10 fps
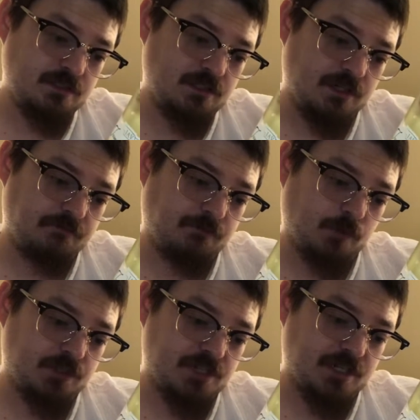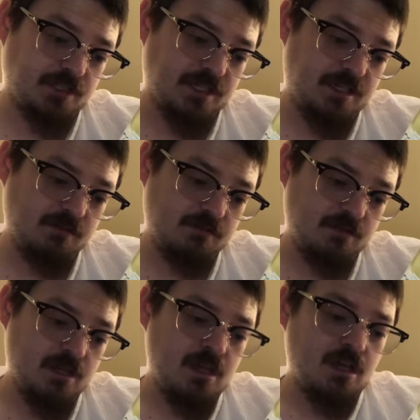unfortunately.
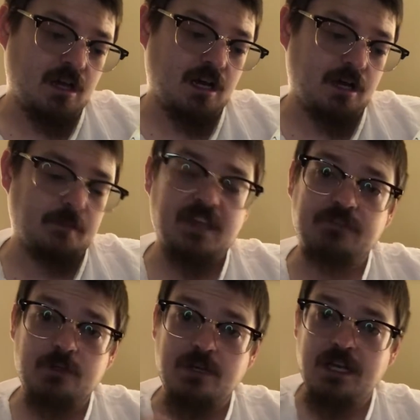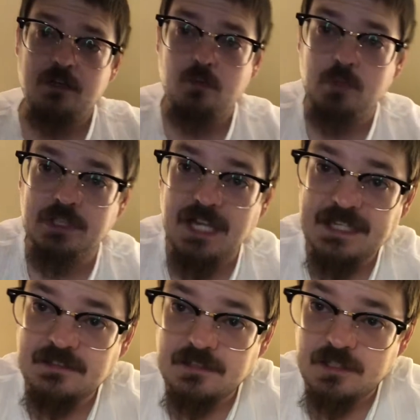Um, if you would
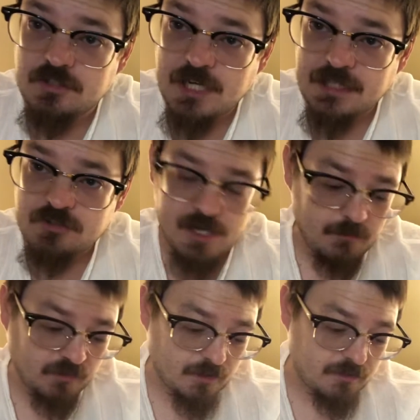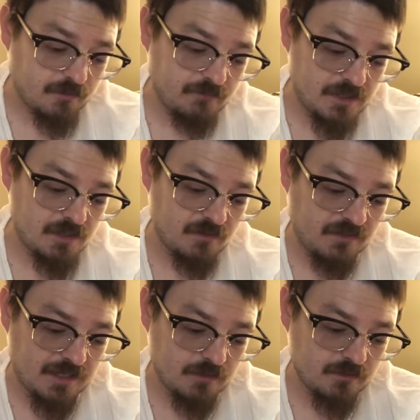like to check James Arthur Vineyards
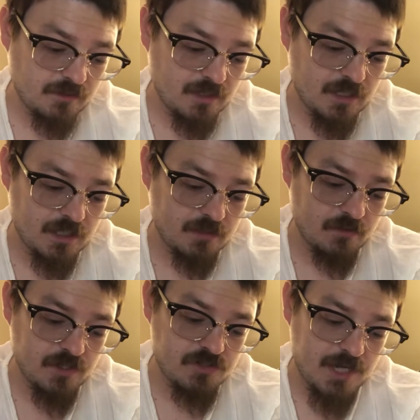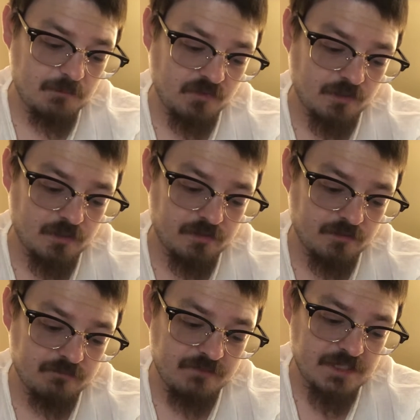out, uh, go to
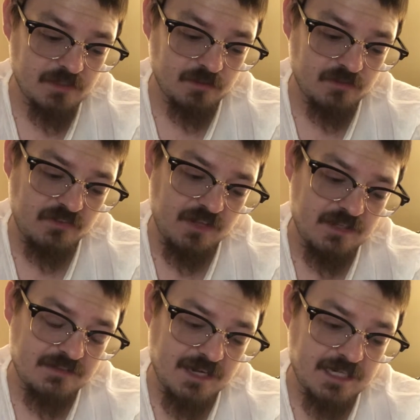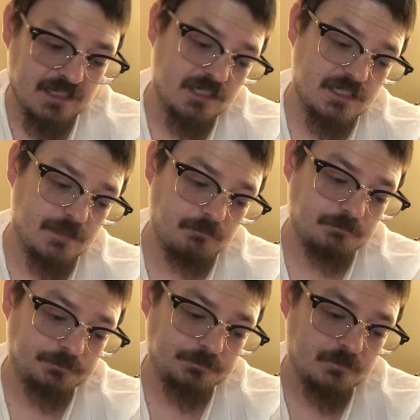jamesarthurvineyards.com.
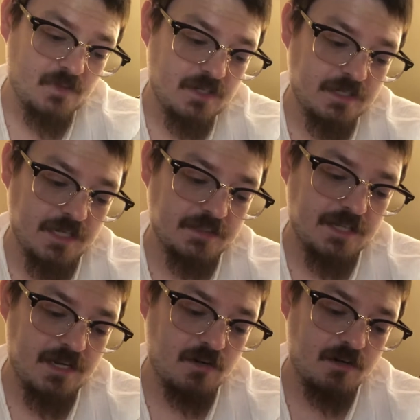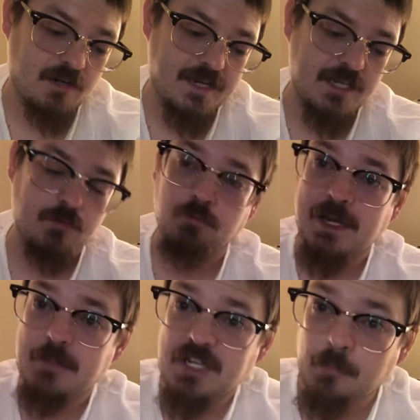Again, they are in
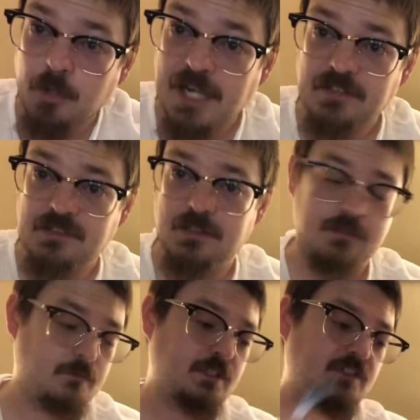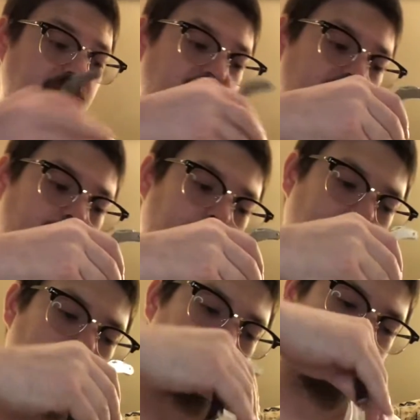Raymond, Nebraska, which is real
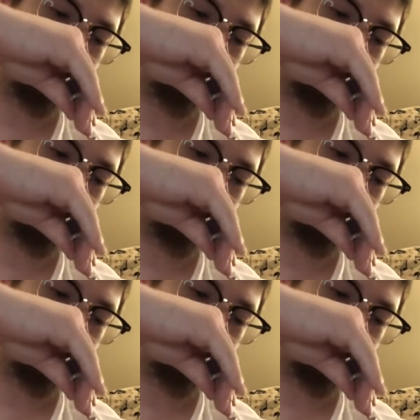close to